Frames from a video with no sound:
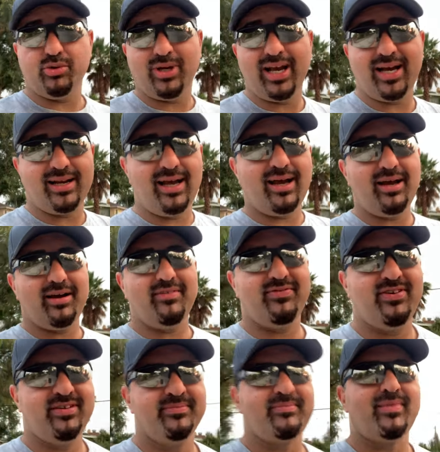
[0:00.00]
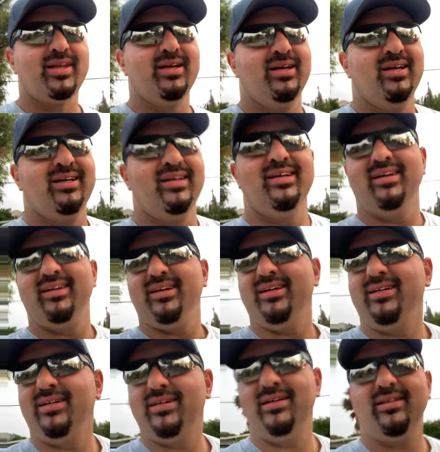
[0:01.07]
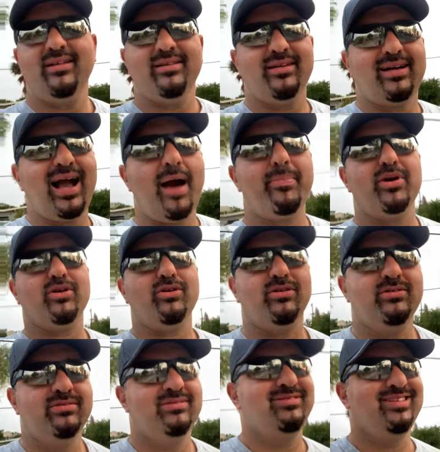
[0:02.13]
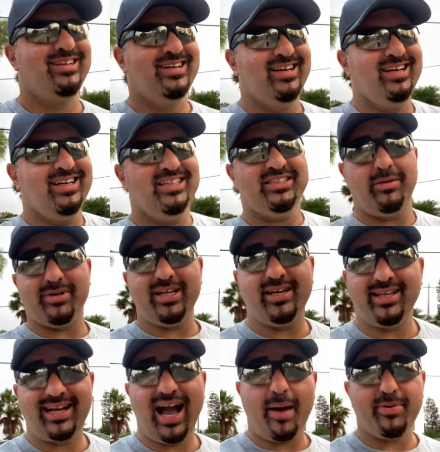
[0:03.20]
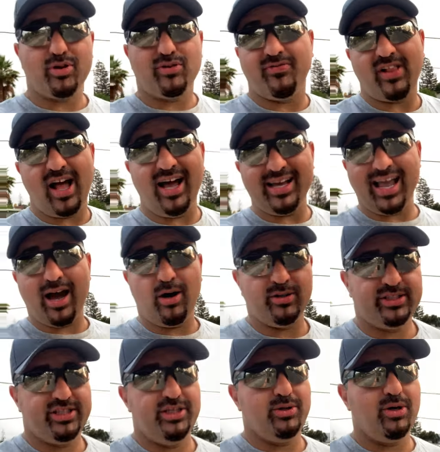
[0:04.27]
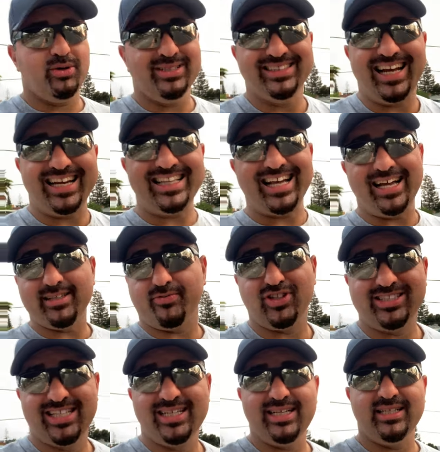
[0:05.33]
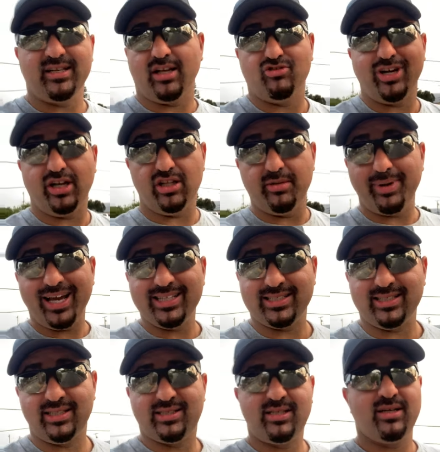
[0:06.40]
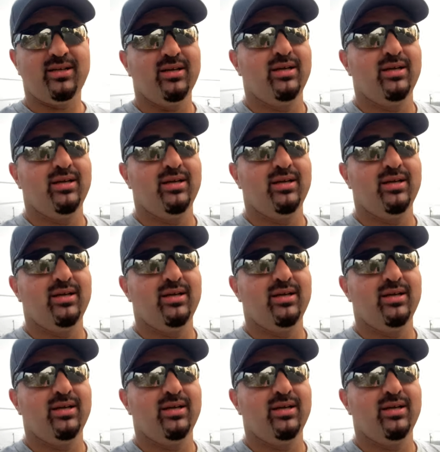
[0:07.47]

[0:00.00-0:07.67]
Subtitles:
you can't have the capital, somebody in the capital flying out to 99 different cities on a regular basis.